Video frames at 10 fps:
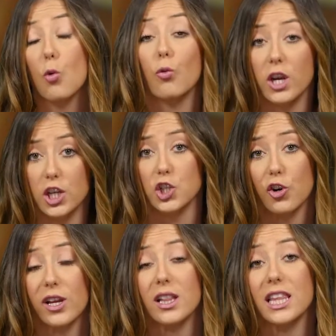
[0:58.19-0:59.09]

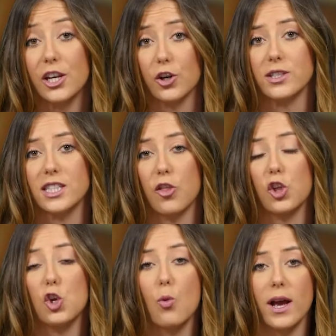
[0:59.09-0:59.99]
reassuring leaders that
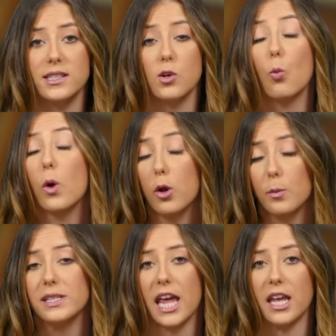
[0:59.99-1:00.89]
the U.S. will
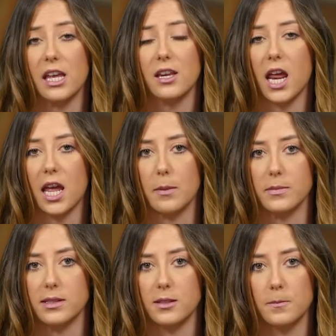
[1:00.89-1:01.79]
be taking
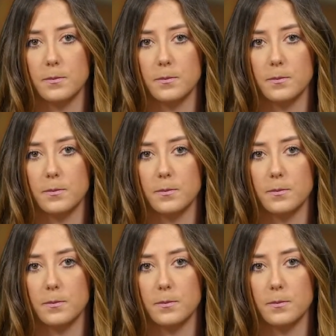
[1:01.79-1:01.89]
names.